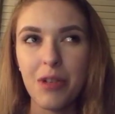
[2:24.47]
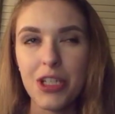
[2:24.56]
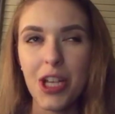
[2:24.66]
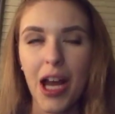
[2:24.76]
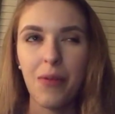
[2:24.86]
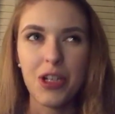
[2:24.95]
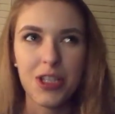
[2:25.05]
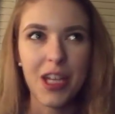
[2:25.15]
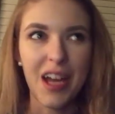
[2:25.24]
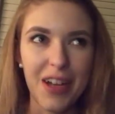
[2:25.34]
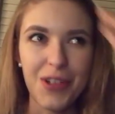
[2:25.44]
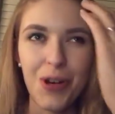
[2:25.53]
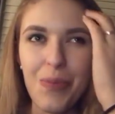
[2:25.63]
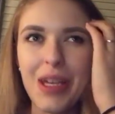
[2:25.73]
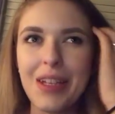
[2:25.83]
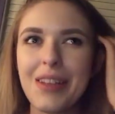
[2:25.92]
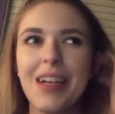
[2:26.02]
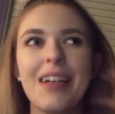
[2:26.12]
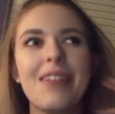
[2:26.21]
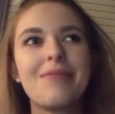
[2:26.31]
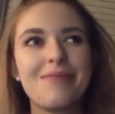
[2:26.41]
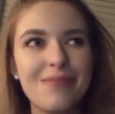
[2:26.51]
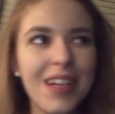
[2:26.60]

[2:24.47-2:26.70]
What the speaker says: which I wish they had told me that